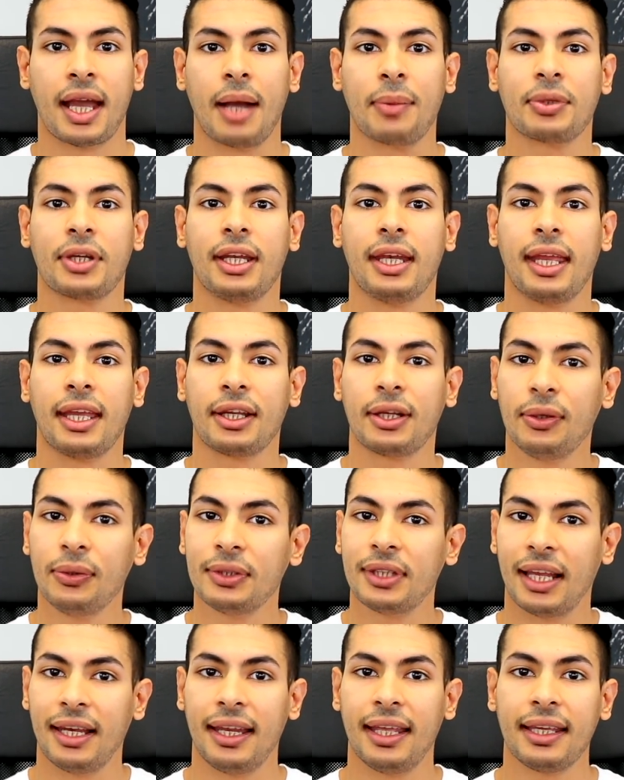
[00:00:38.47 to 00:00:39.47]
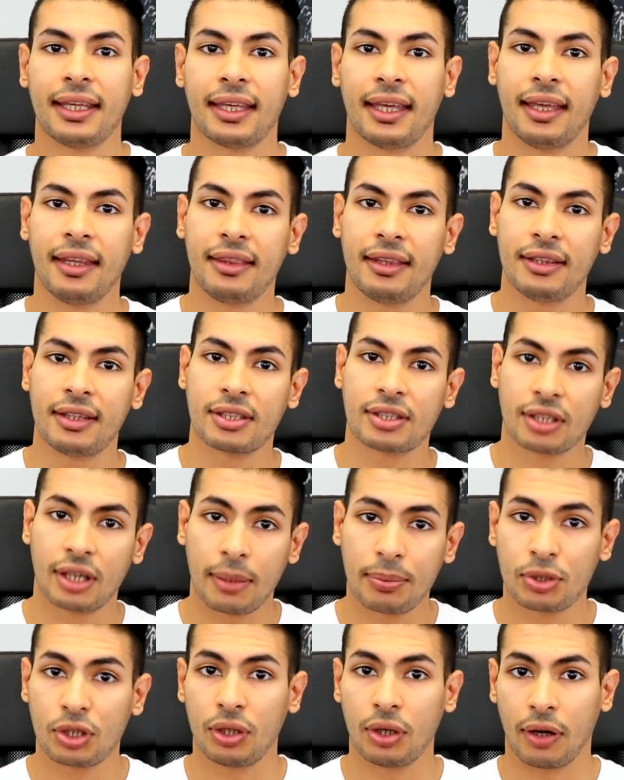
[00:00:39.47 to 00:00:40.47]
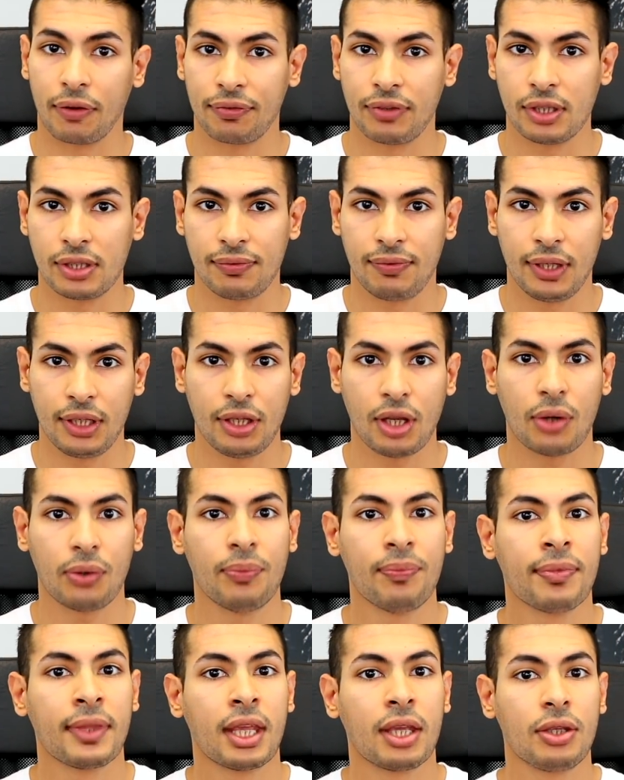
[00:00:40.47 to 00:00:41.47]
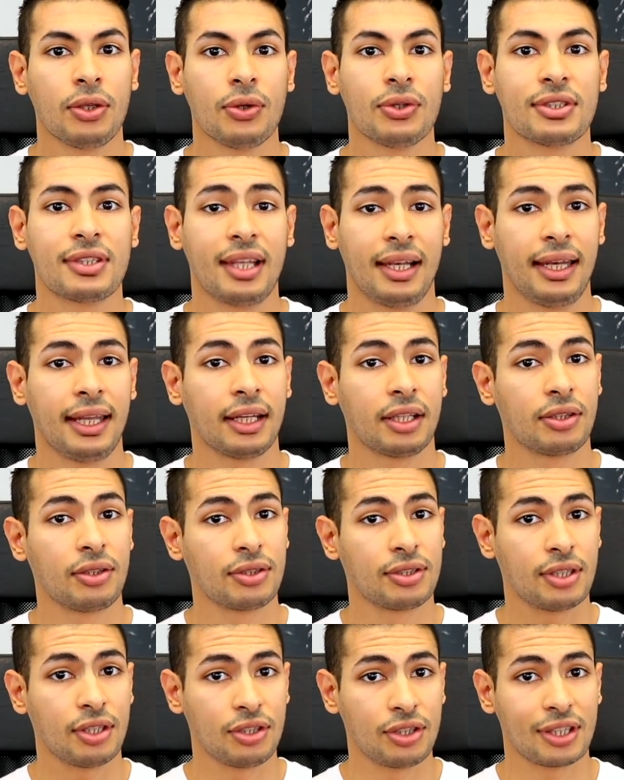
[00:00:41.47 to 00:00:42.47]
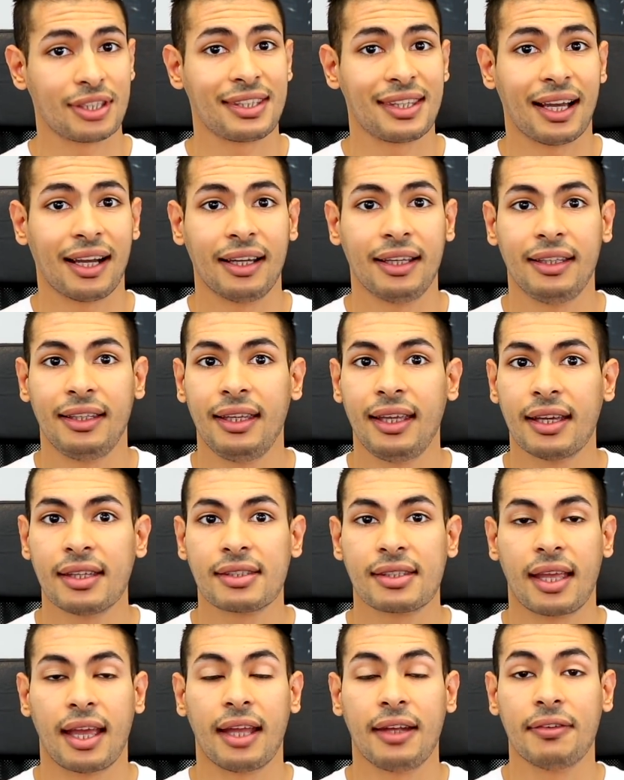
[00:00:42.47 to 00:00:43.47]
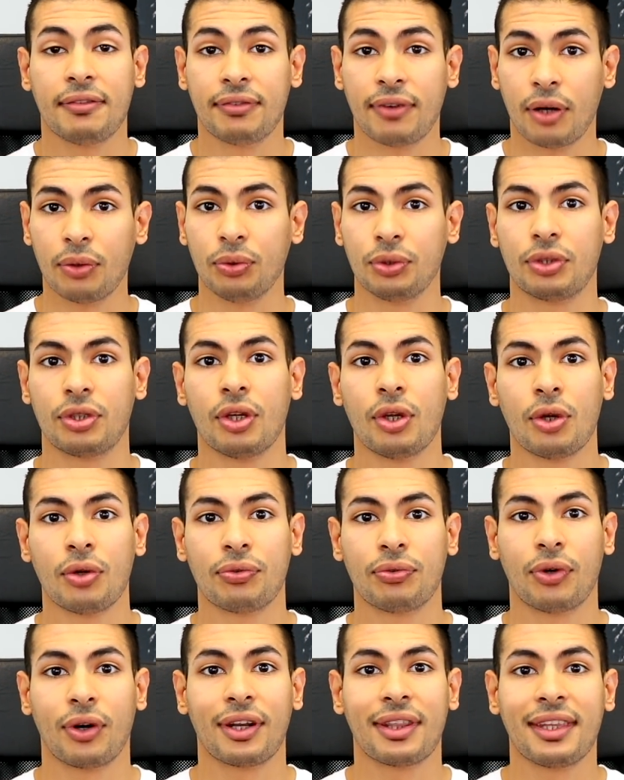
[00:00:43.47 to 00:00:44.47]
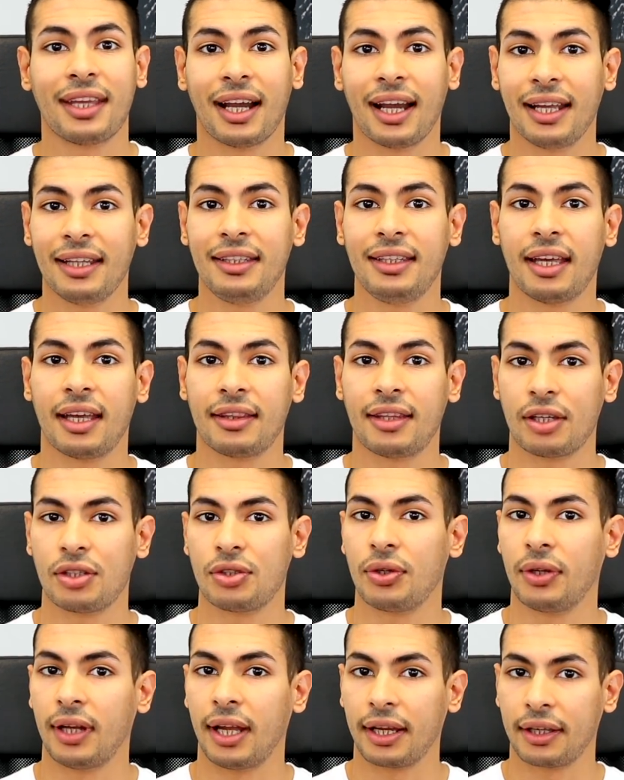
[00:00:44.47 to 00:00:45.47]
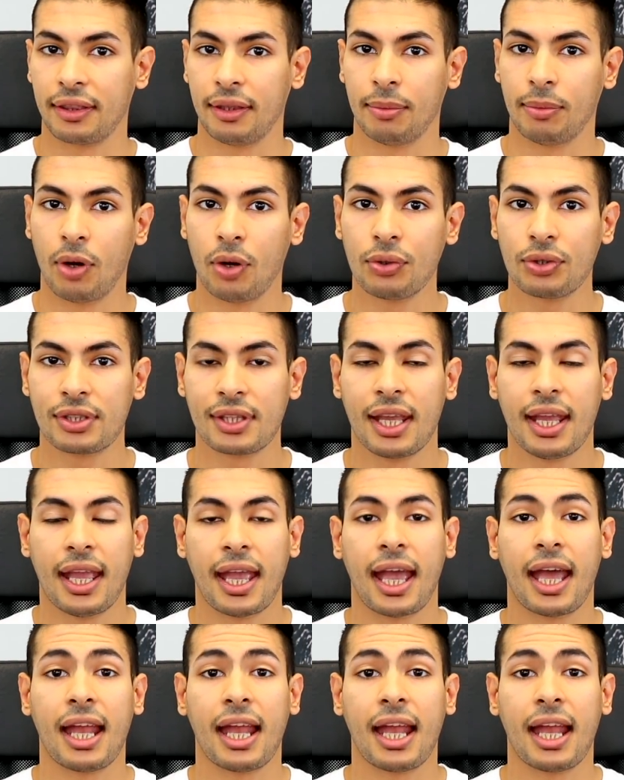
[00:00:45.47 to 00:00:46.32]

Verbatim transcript: I'm gonna include a link in the description of this video. Use the link to suggest ideas and vote for the idea that you like the most.